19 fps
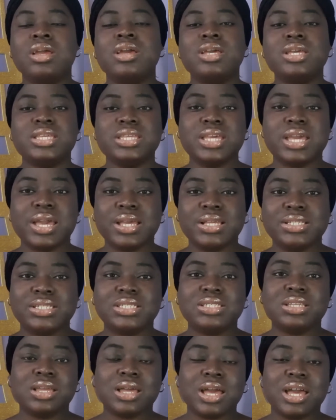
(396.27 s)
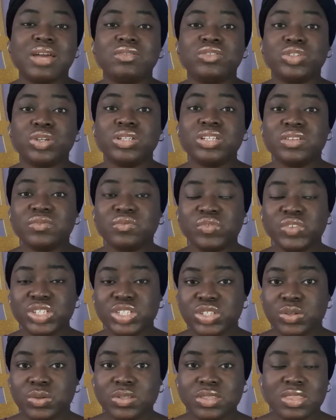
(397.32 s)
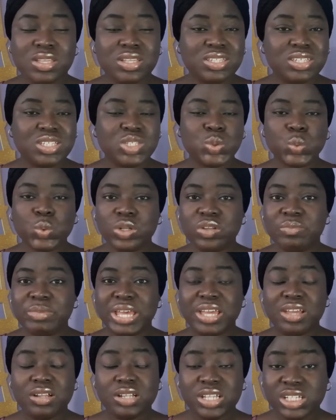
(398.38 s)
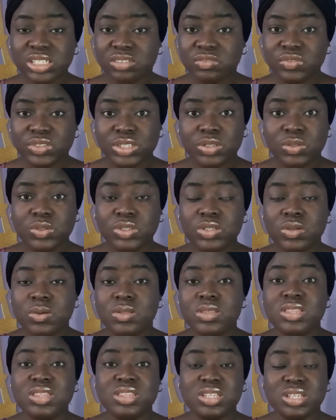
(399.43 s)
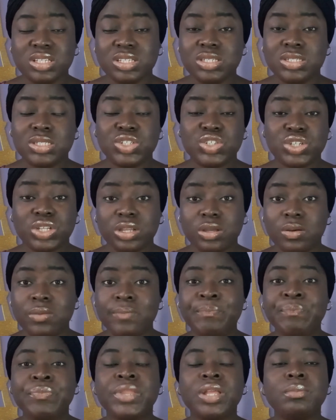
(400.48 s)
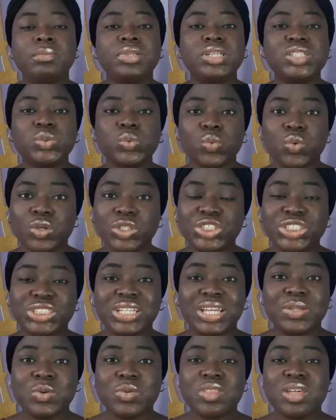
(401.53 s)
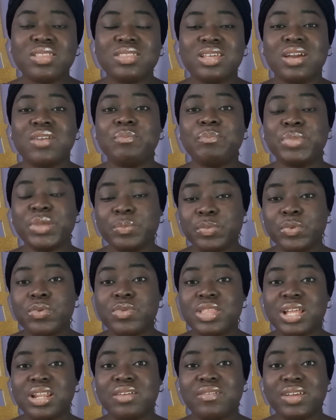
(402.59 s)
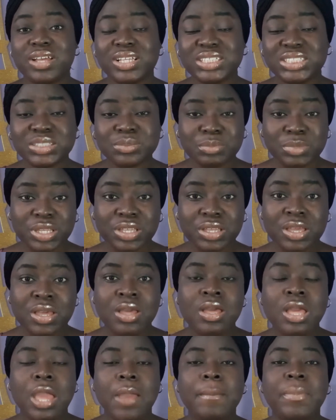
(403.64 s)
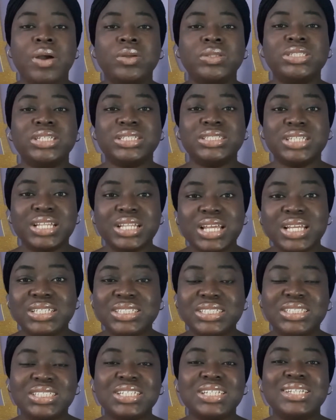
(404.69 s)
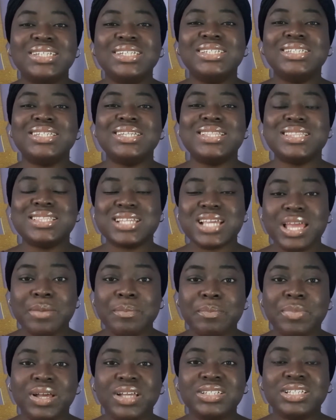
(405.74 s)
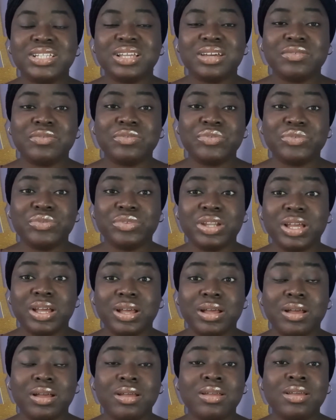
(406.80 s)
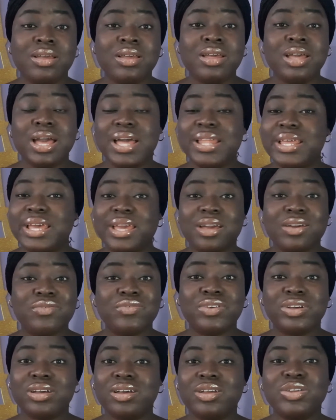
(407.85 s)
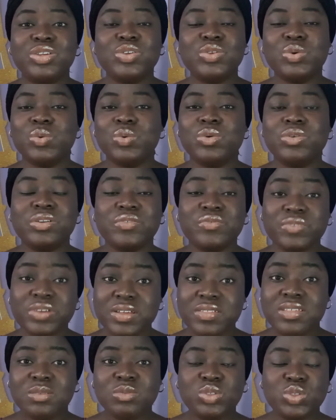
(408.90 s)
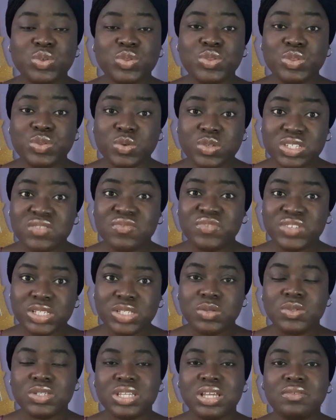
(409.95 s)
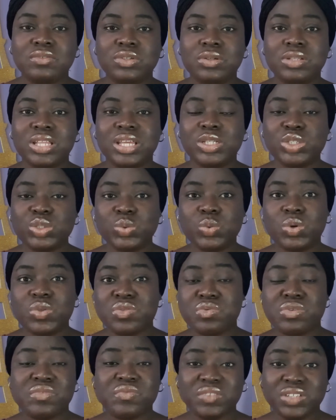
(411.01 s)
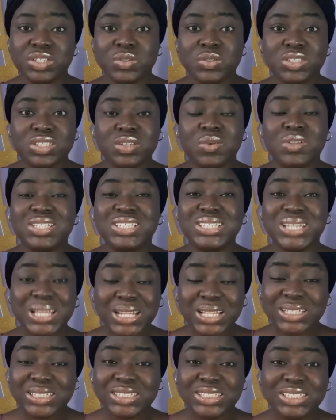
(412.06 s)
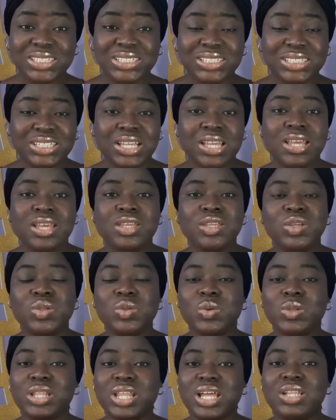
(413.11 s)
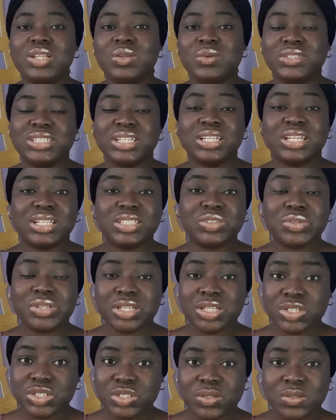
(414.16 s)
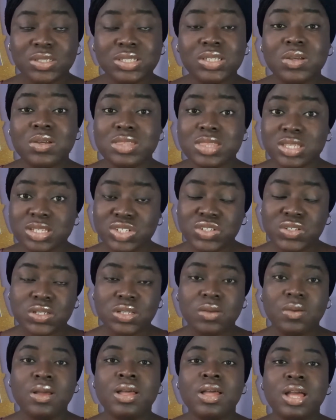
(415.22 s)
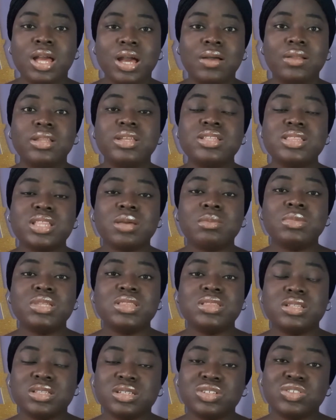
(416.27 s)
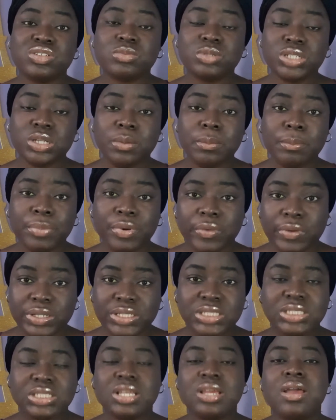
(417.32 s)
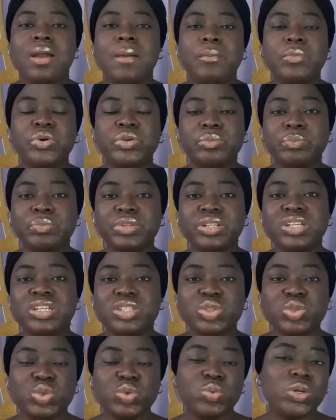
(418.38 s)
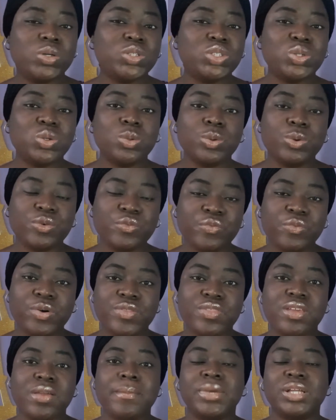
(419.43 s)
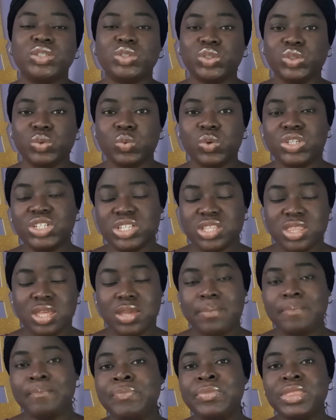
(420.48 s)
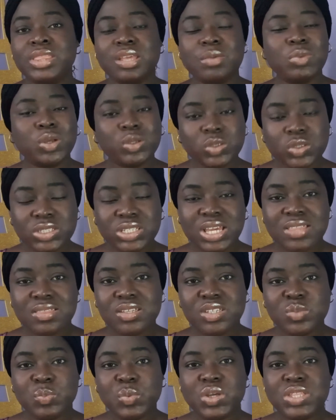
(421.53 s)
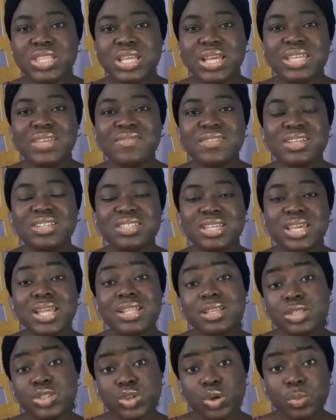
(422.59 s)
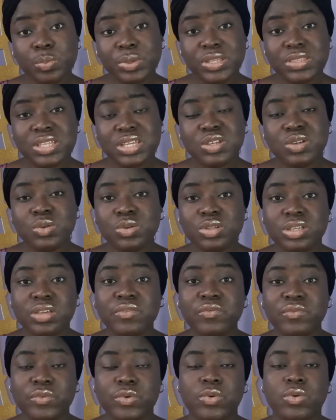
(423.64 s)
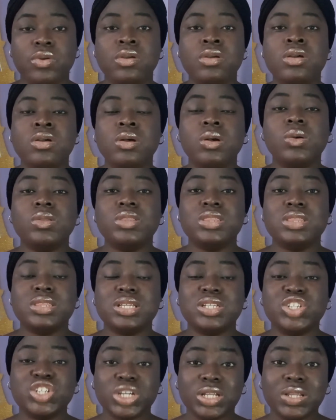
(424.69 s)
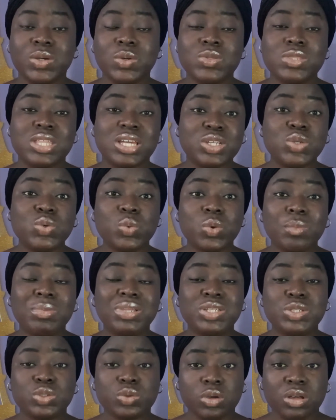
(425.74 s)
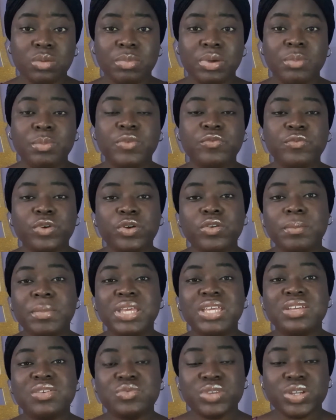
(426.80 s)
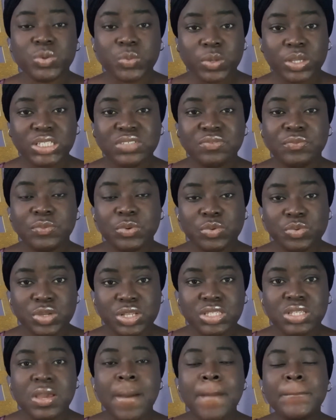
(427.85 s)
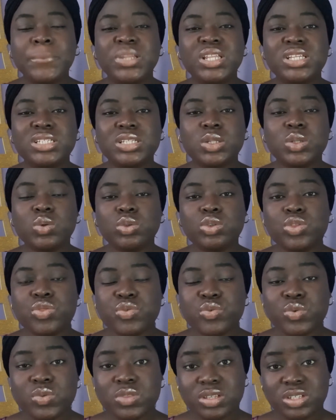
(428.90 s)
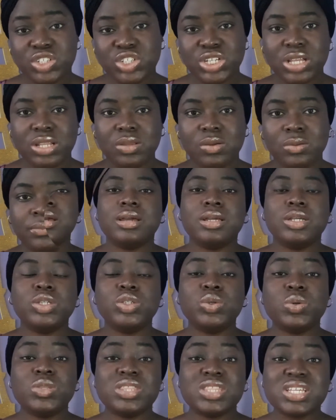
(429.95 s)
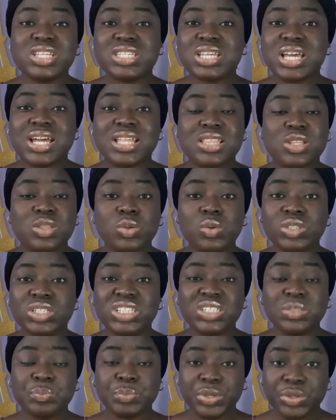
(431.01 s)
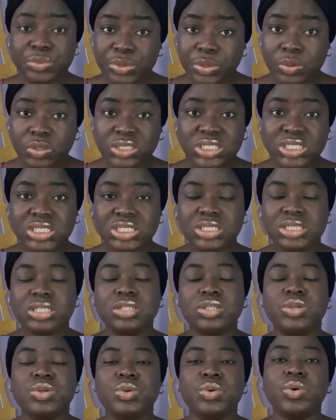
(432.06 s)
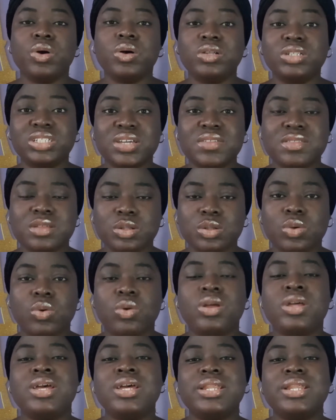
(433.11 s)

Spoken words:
Yes, I've done a video on this. It's one of my earliest videos on this channel. Please watch it. I know that there are people that have asked me about tenancies in time past, and I have referred them to those videos. I've done like 2 or 3 videos on tenancies, landlord tenant relations on this channel. I'll link them in the description box, but please do well to look for them and to watch them. Let me also say at this point that if there's any topic that you're looking for on the channel that you want me to talk about, before you make a request for it, please look through the channel. So these are the notice periods, under the law.